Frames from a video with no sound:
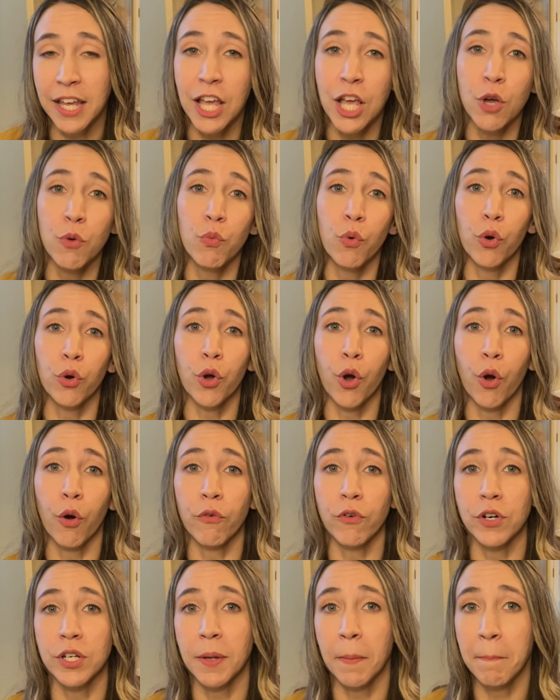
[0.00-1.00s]
we'll go over
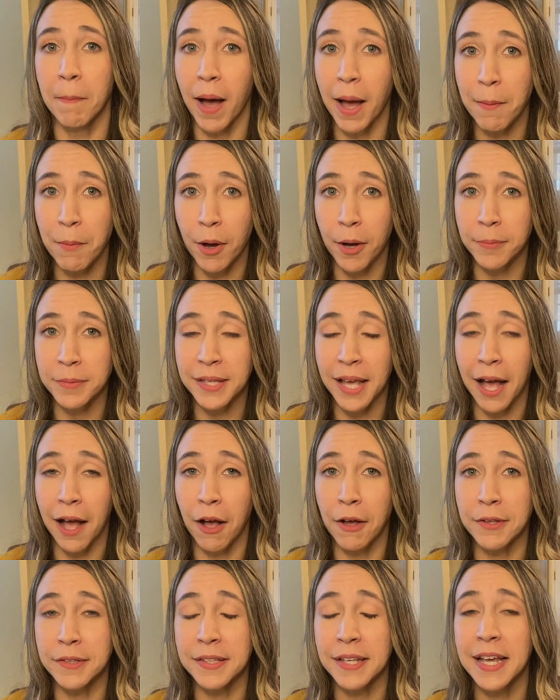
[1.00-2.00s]
to my mom's house.